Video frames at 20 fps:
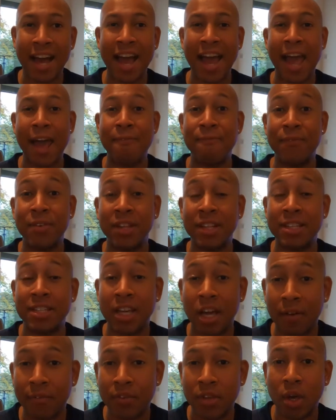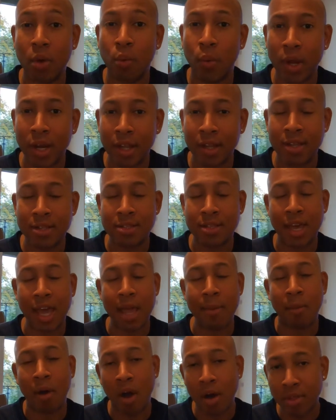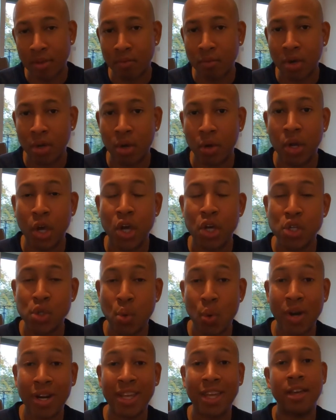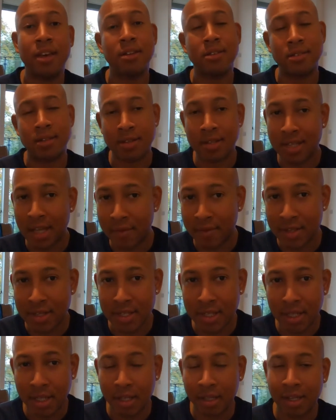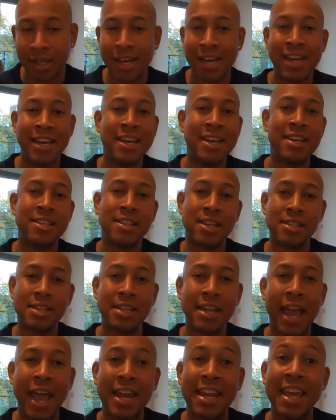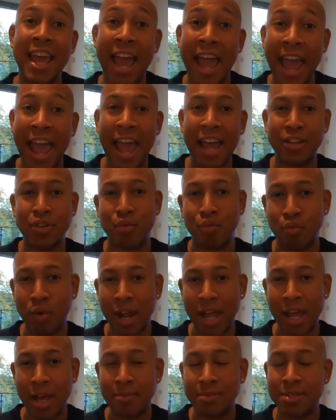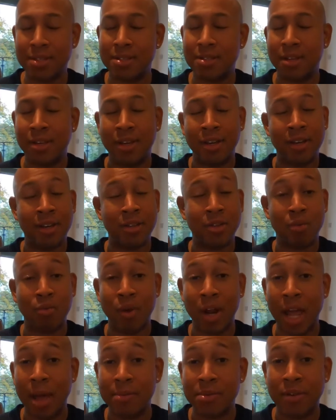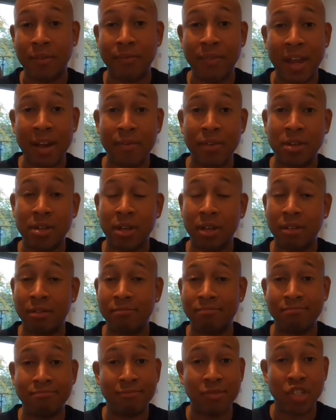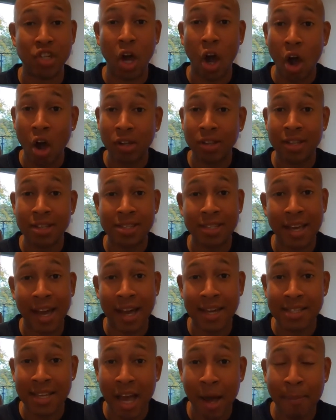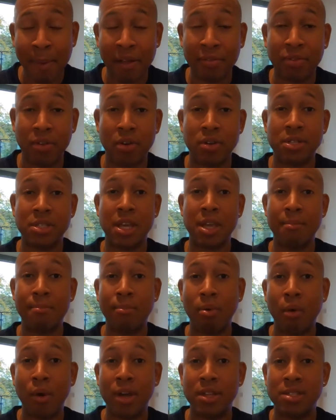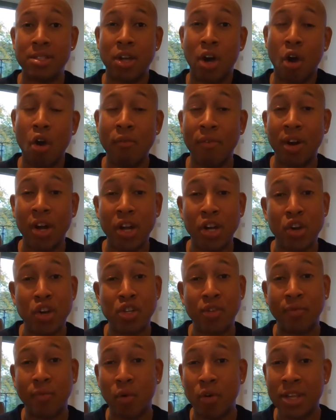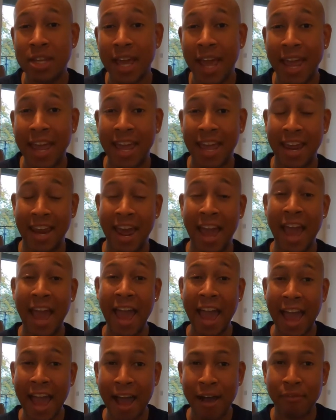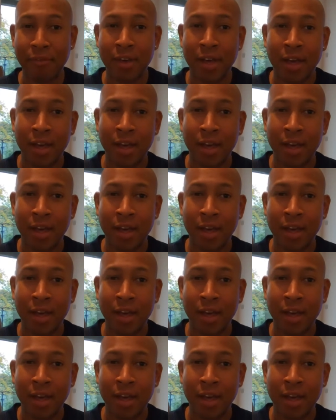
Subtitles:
I have Philadelphia winning this game on the road 20-17. Cincinnati at Rams. The Rams are favored to dog these guys out by 13 points. The over-under is 48.5.